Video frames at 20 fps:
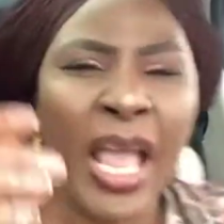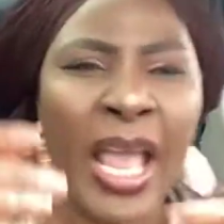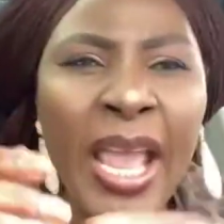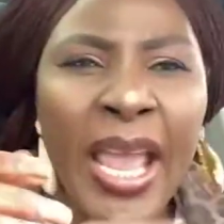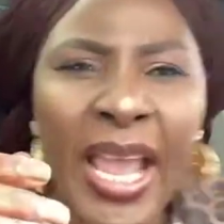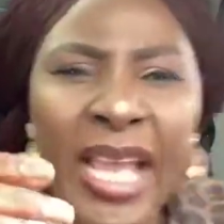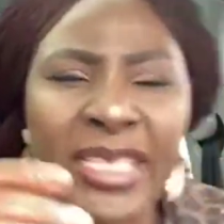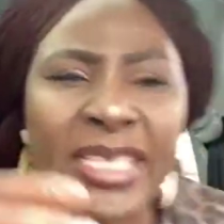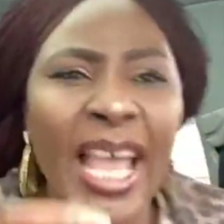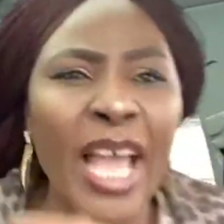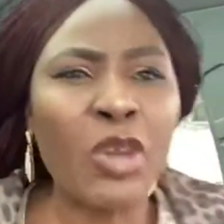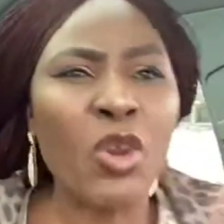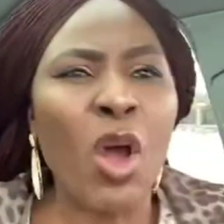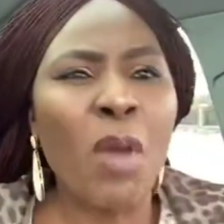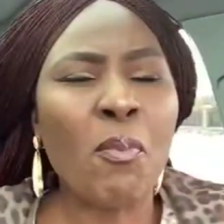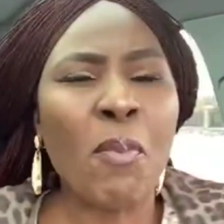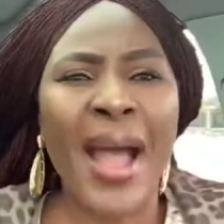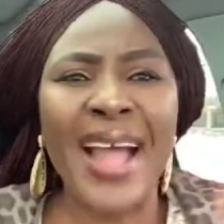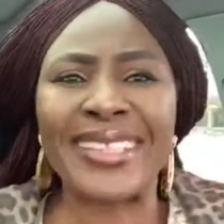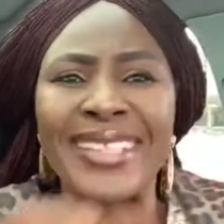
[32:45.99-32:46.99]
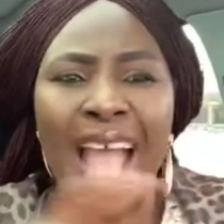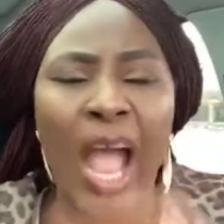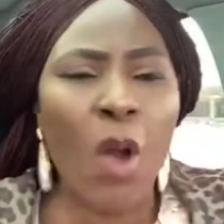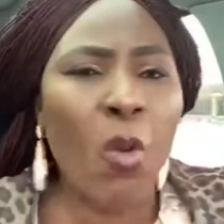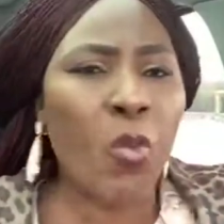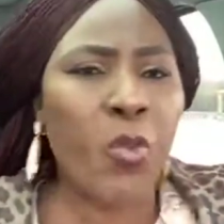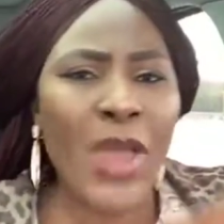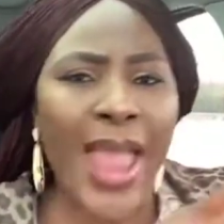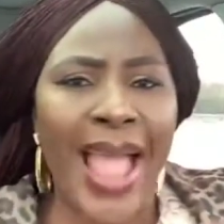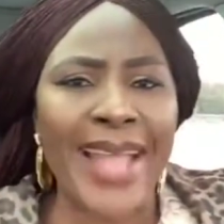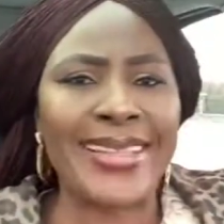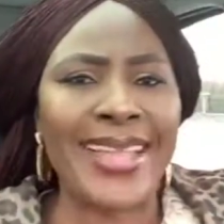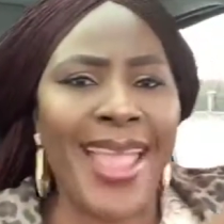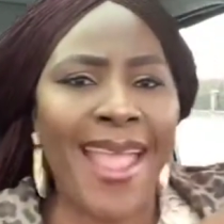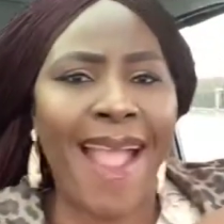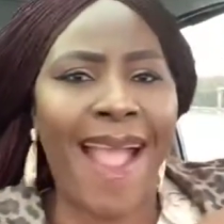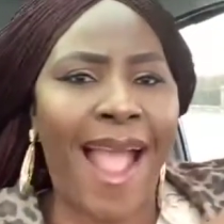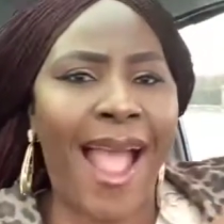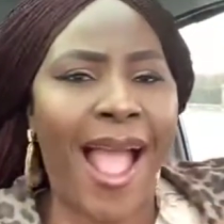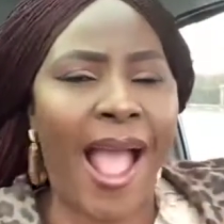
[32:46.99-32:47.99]
he said, no matter where they
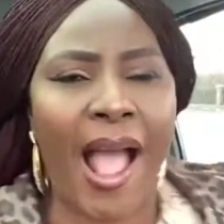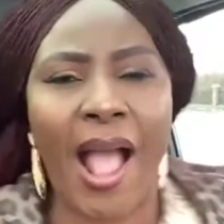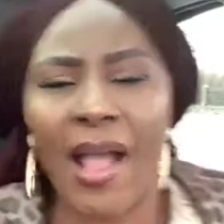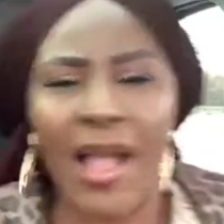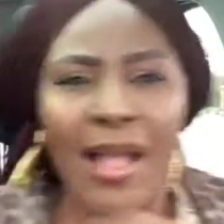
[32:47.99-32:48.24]
are,